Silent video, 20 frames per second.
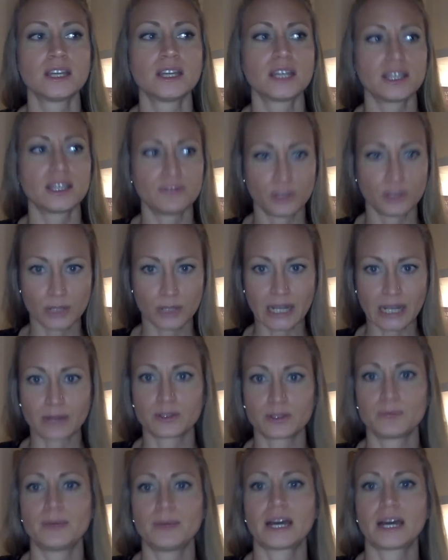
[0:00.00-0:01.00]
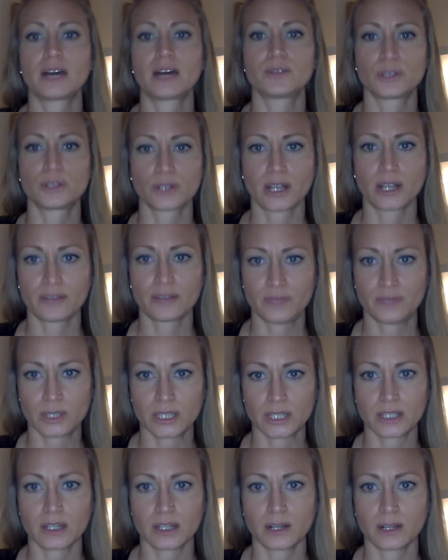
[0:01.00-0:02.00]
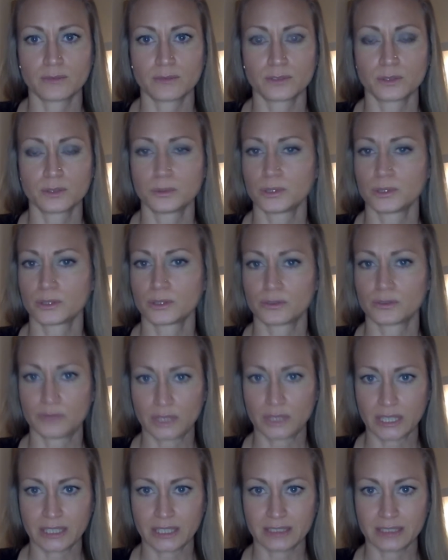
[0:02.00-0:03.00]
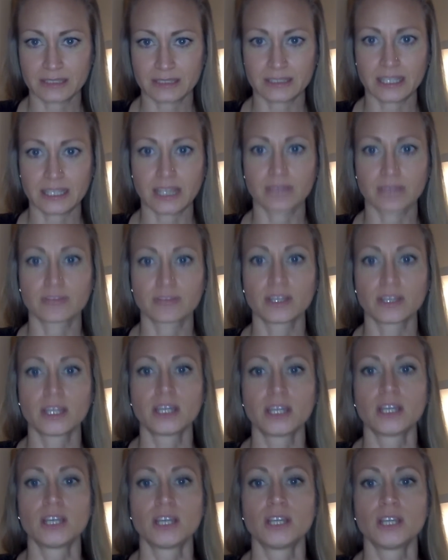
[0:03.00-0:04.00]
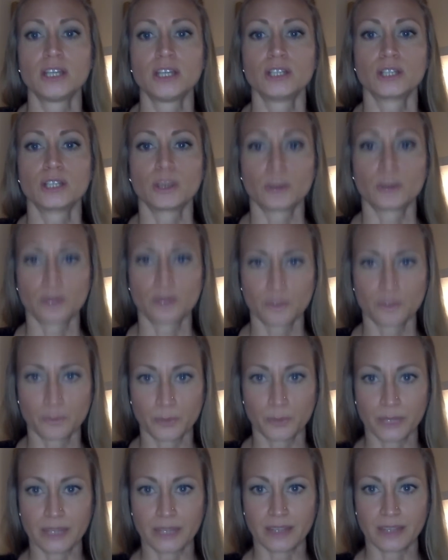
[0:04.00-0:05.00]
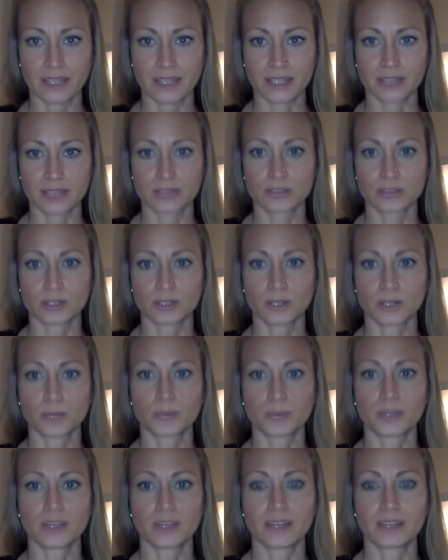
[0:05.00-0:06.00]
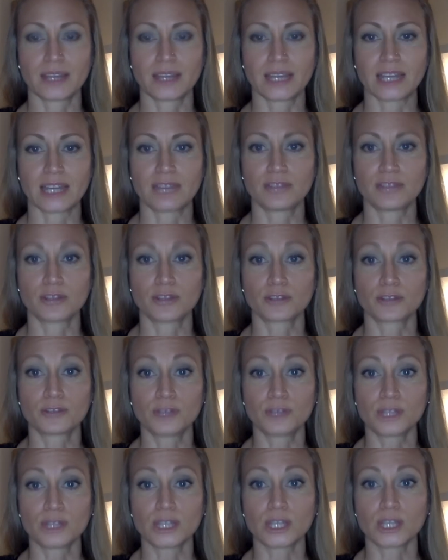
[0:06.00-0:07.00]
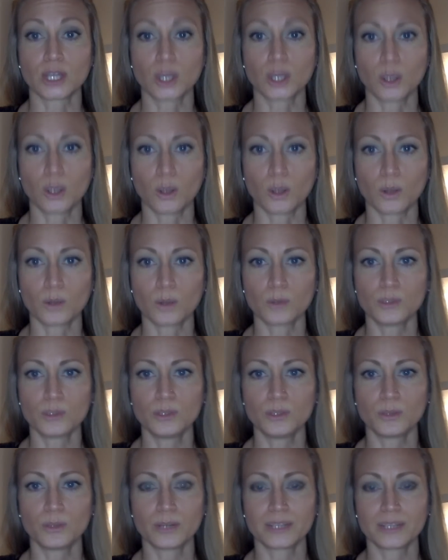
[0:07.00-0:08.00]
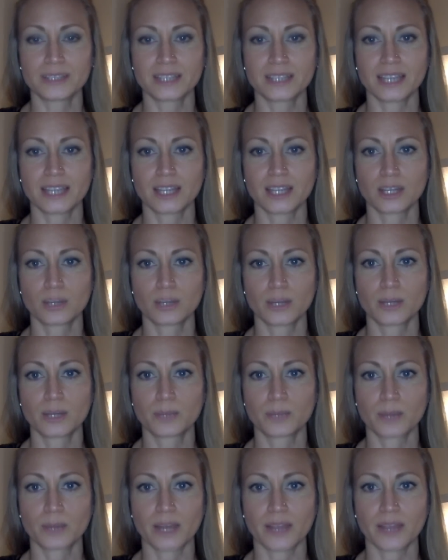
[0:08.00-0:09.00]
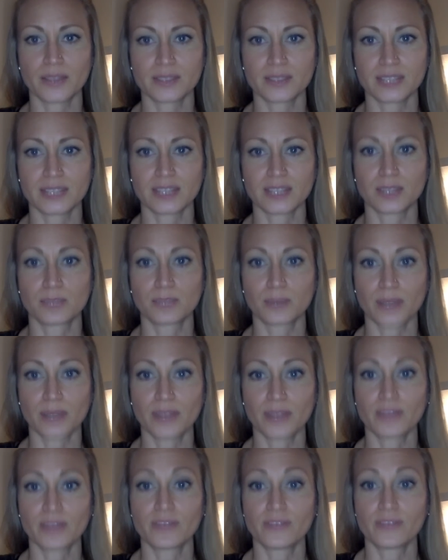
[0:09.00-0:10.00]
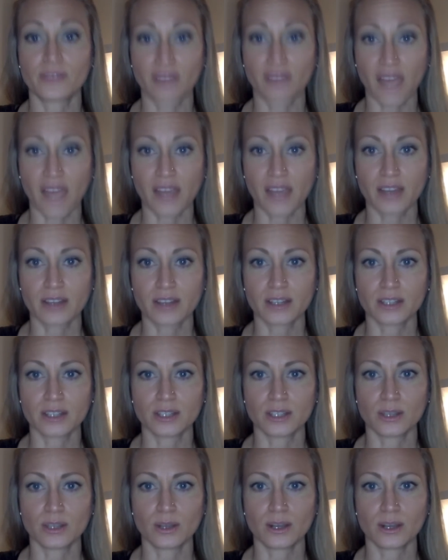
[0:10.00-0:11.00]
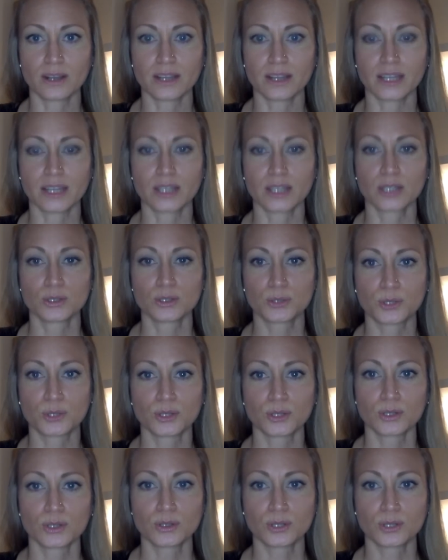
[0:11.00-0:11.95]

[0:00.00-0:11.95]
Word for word: if you're out and about and you're not feeling comfortable, you're feeling unsafe. Go to the breathing, start breathing. If you're feeling cold, you want to take quick breaths, like the breath of fire in yoga, like shh,